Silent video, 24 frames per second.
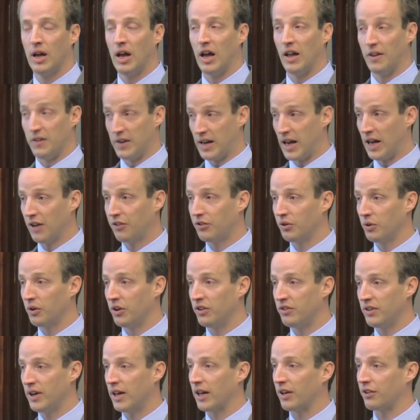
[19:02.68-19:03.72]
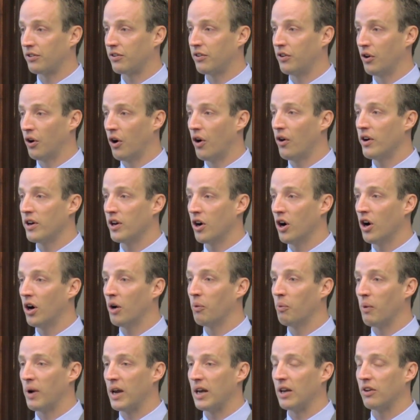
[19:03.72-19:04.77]
And the answer is yes. There already
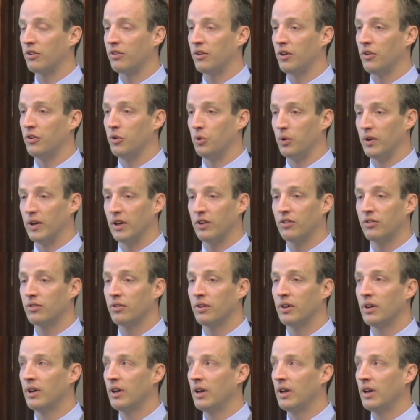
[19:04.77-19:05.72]
are ways to do this.